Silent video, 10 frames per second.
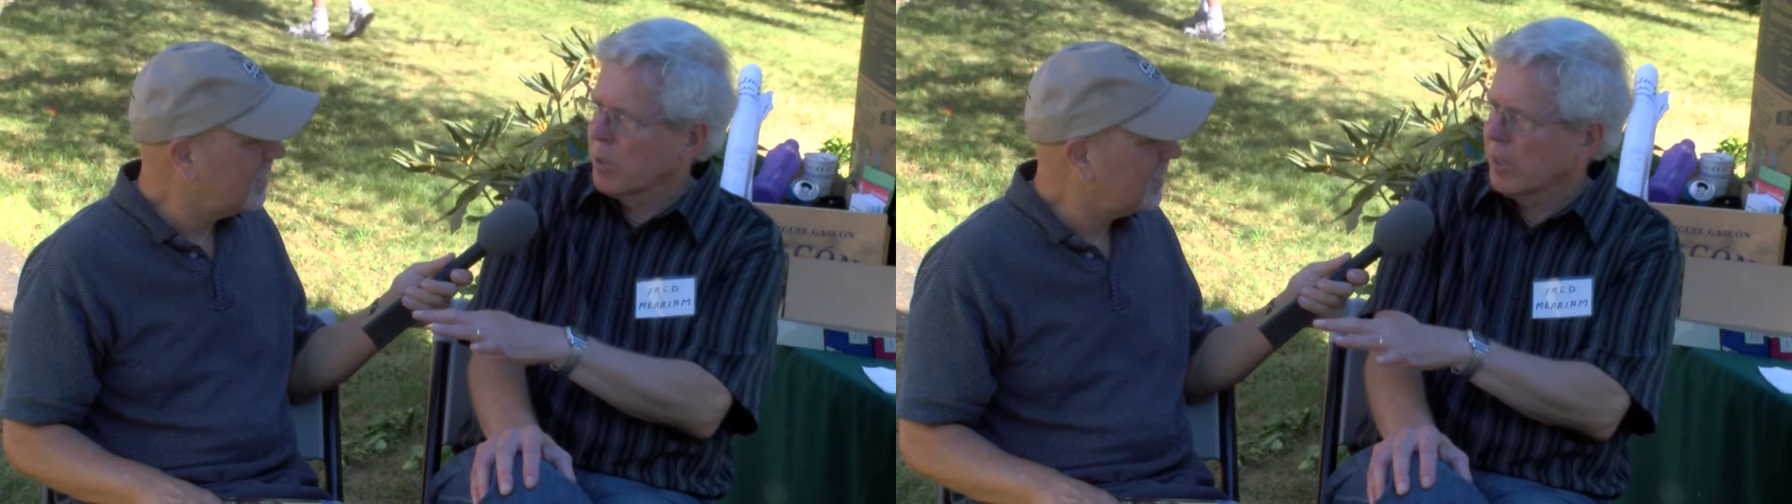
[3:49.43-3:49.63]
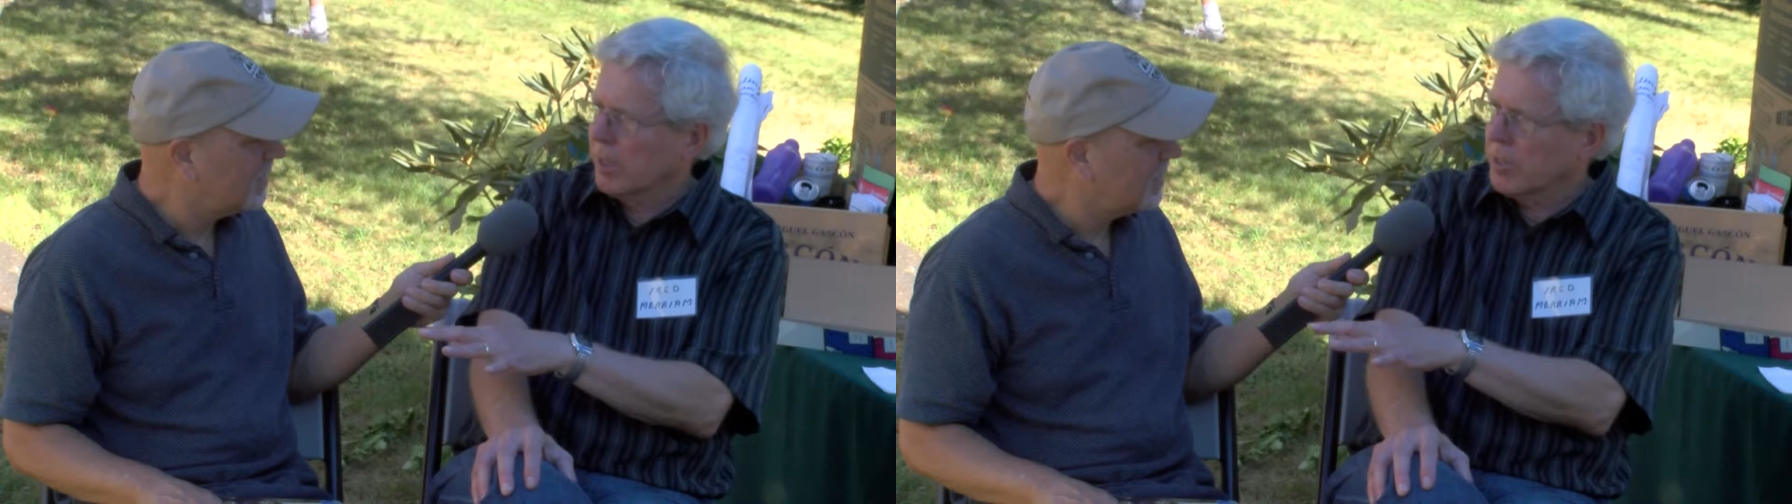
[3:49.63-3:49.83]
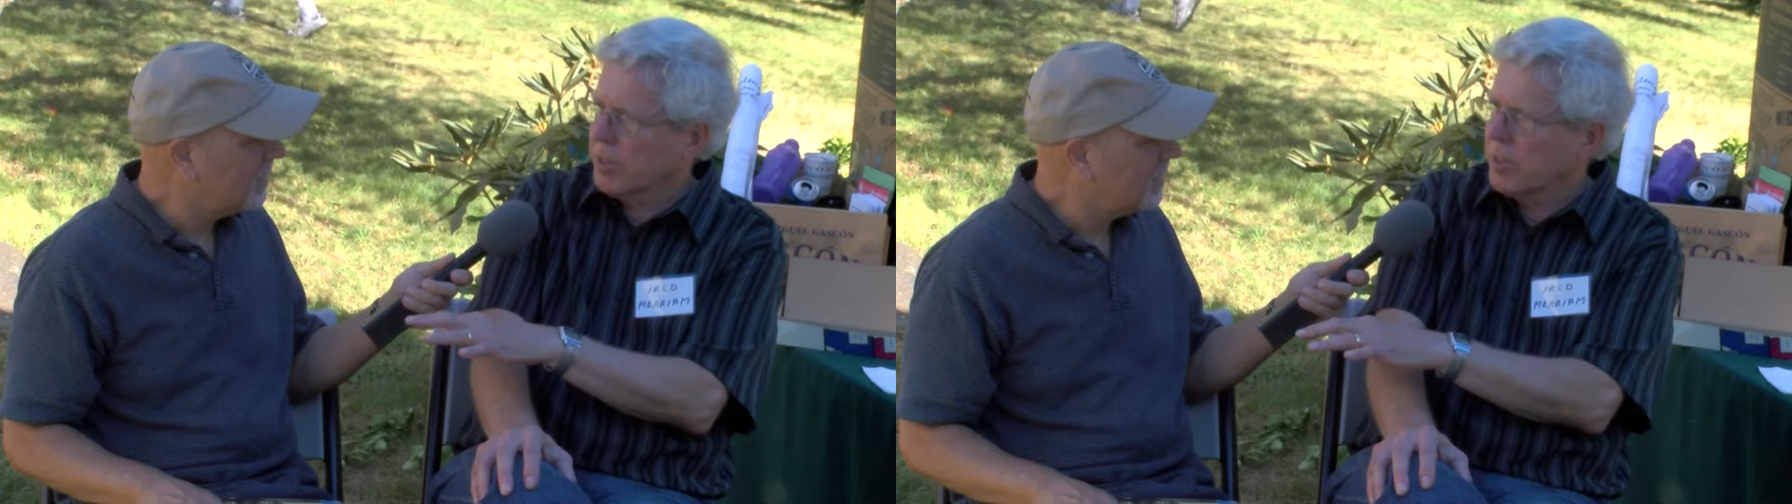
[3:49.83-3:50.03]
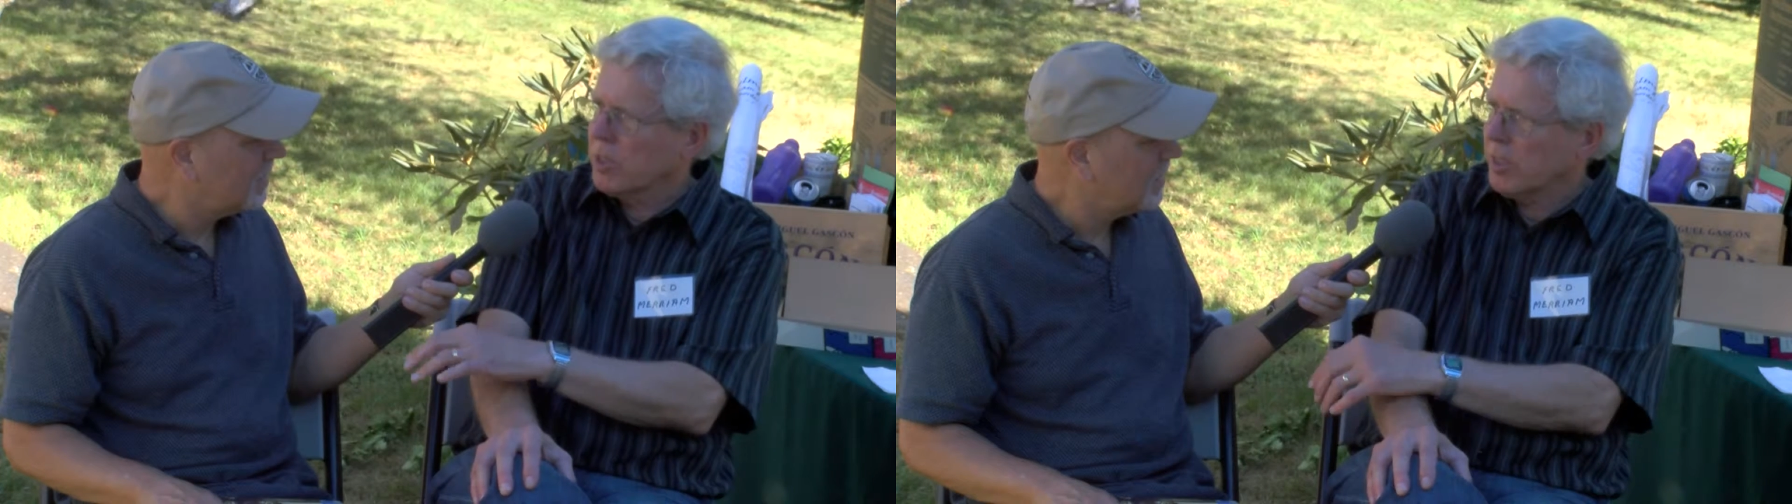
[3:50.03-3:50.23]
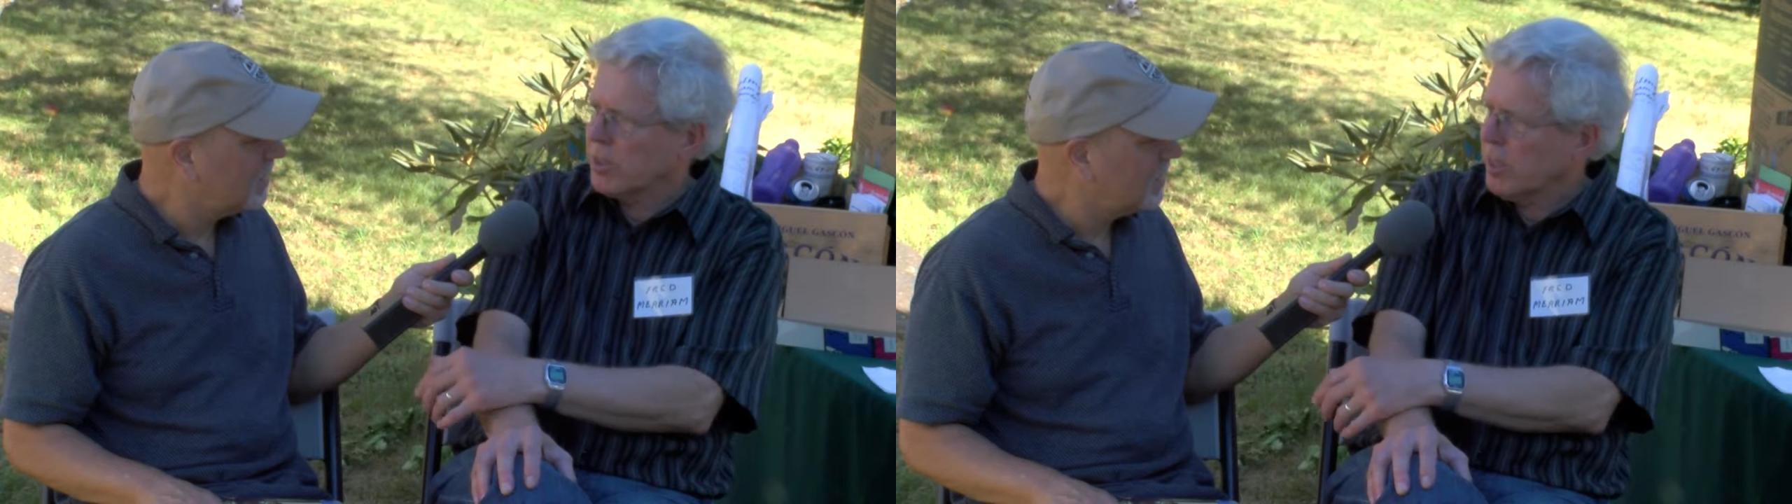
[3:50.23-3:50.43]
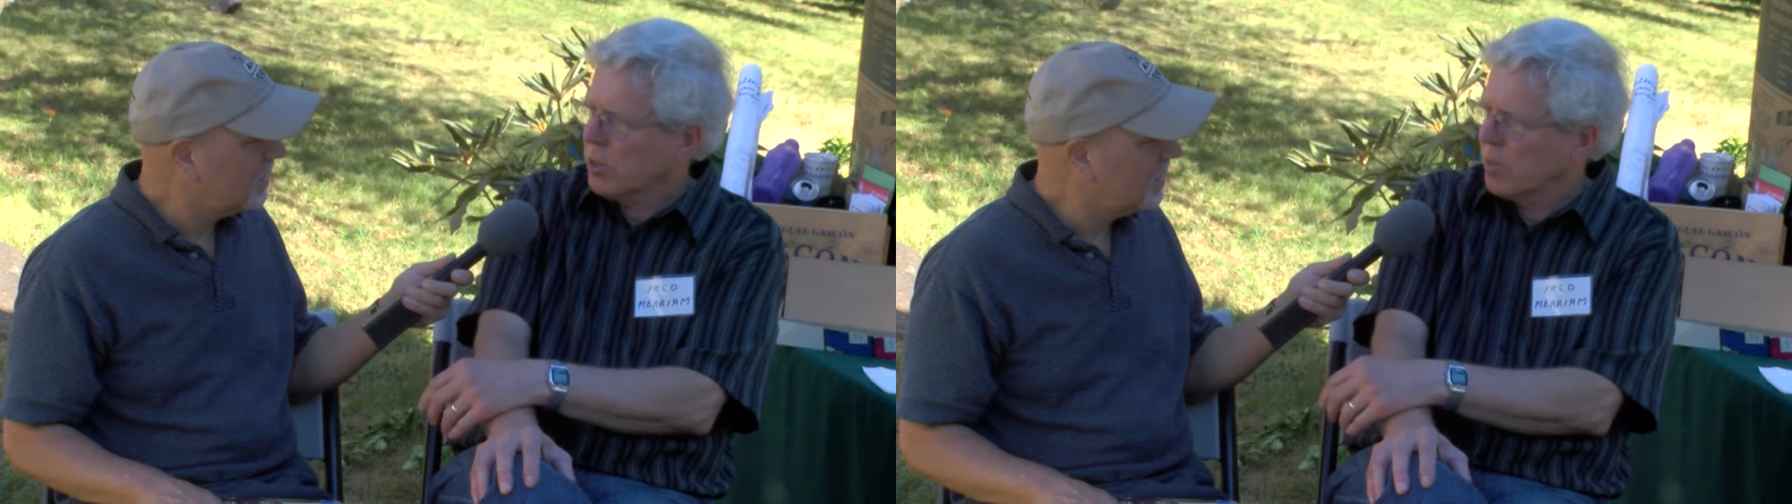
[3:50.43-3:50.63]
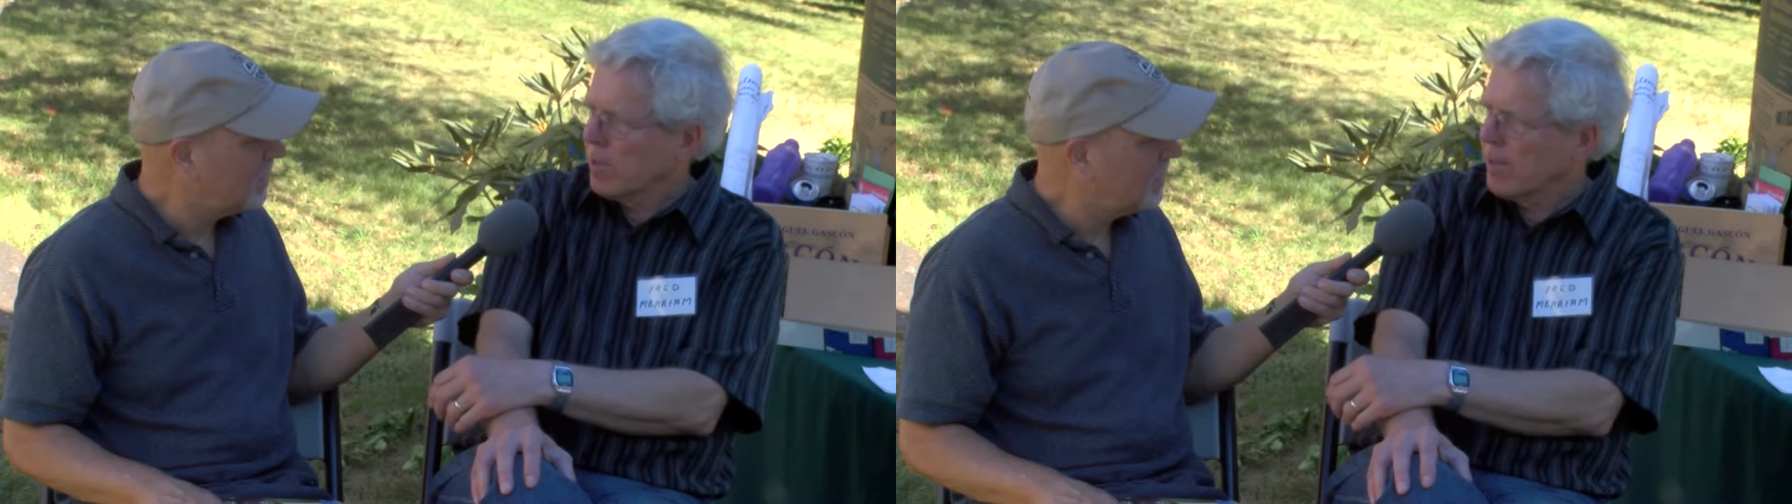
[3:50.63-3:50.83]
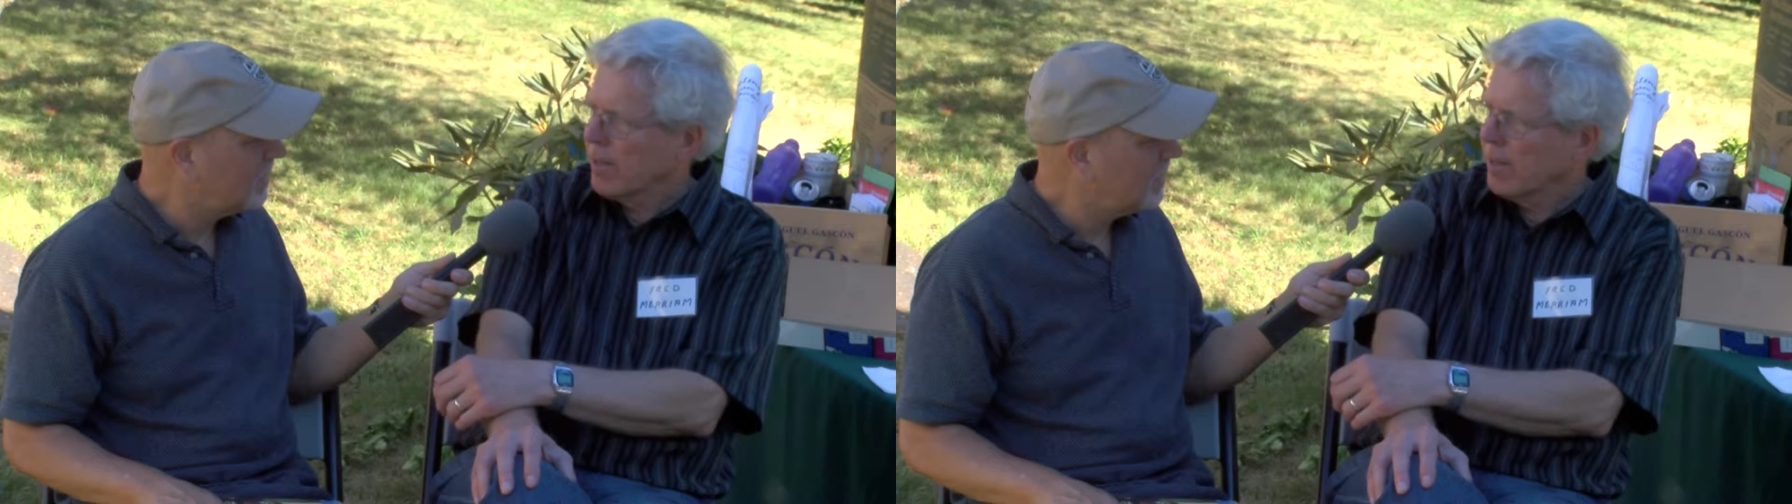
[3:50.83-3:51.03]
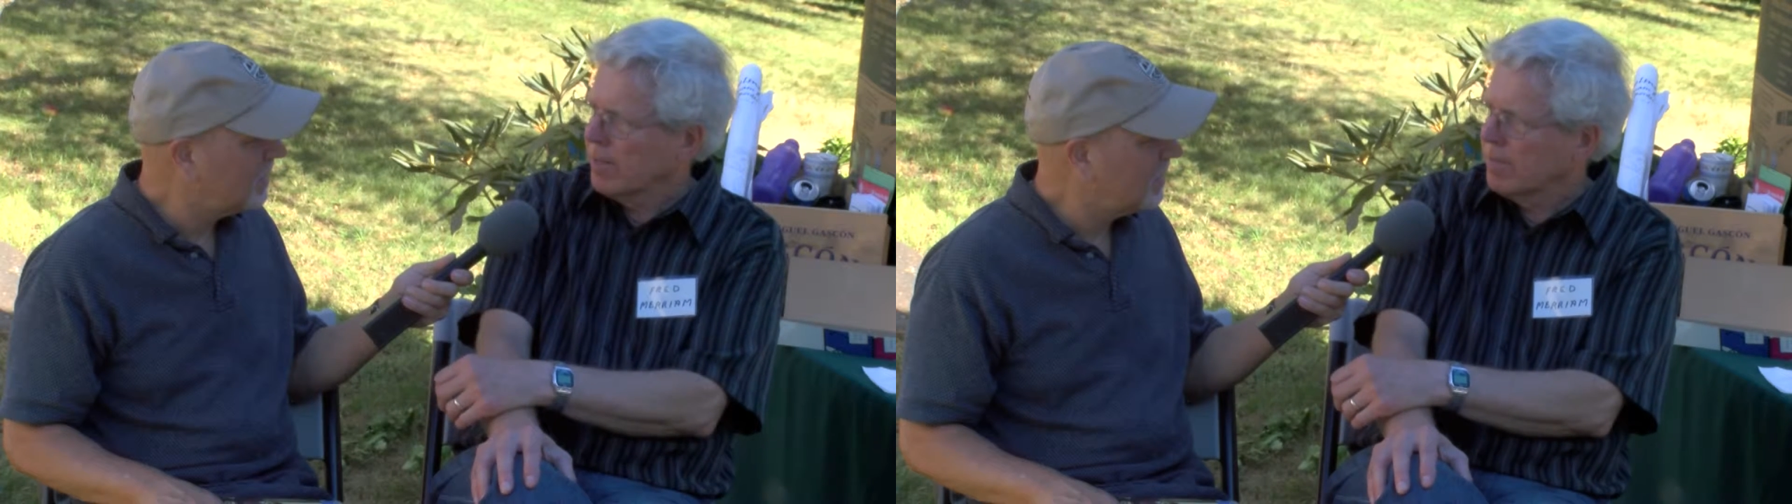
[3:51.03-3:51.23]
collections accessible, and I